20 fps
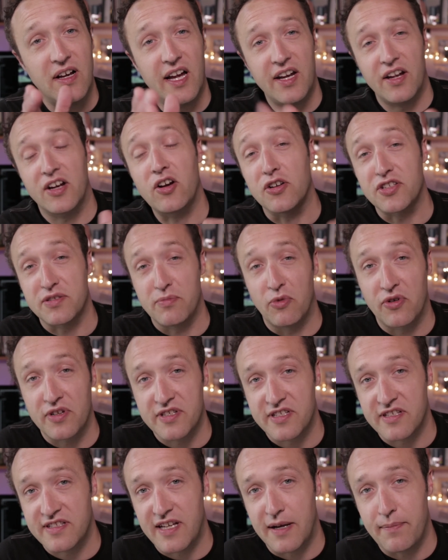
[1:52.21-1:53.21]
And I got some
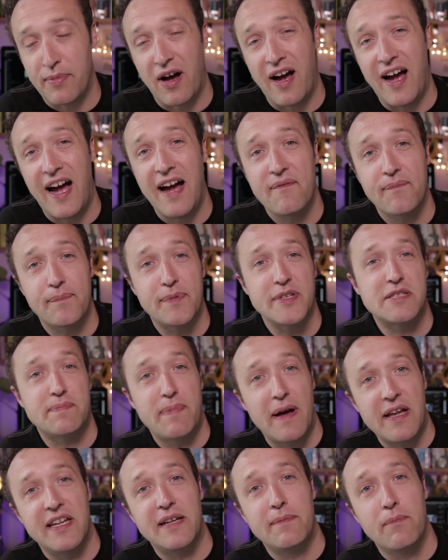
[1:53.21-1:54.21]
orders, as I say, but I have been
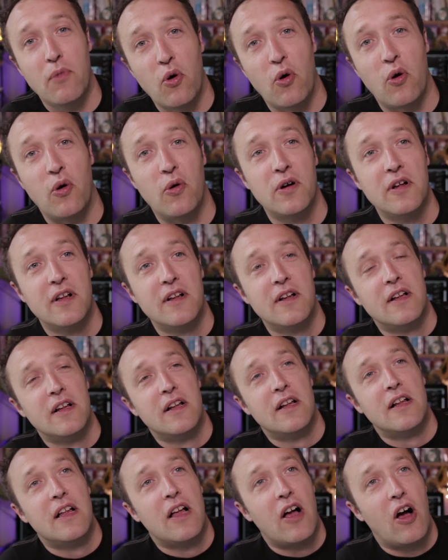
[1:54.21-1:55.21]
spending more
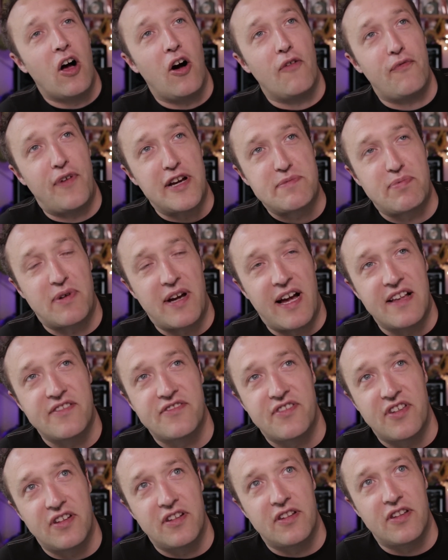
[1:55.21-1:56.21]
on Facebook
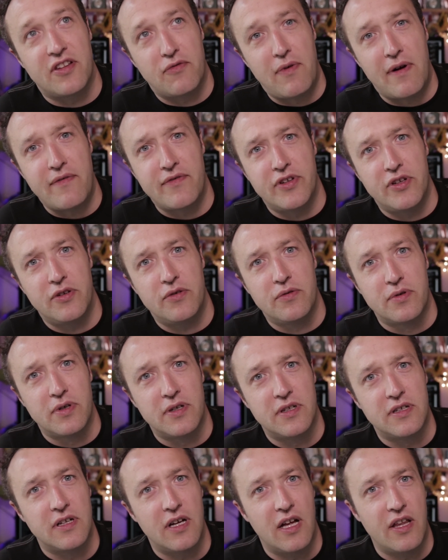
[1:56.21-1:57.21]
ads than the revenue
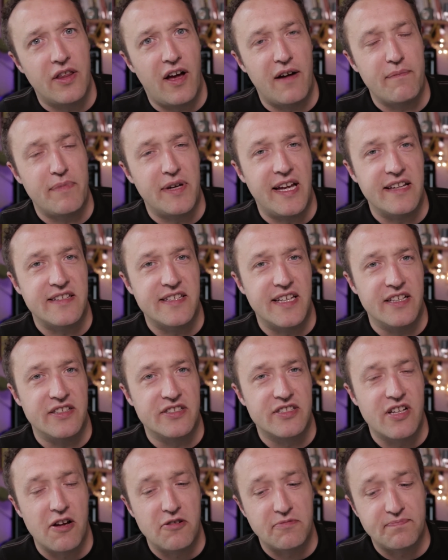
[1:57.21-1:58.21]
that I've been getting in.
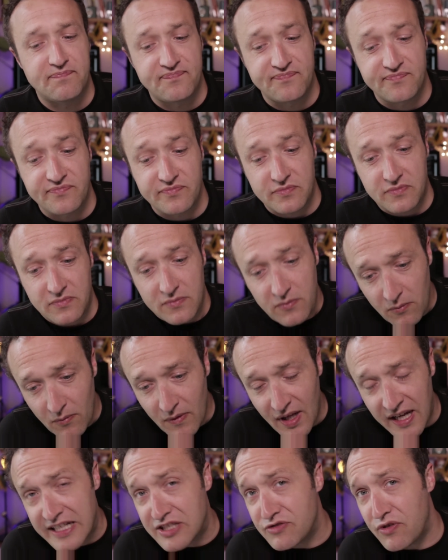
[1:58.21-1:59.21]
So
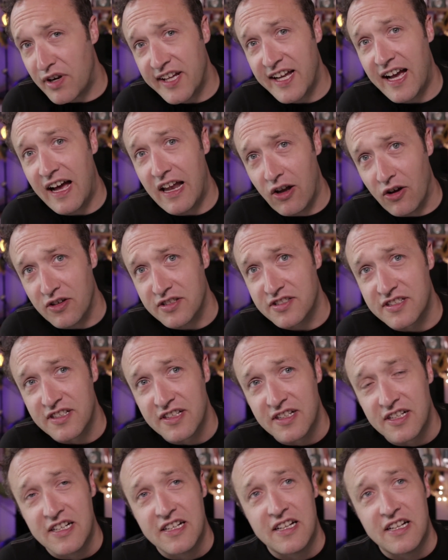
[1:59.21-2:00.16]
it's running at a loss.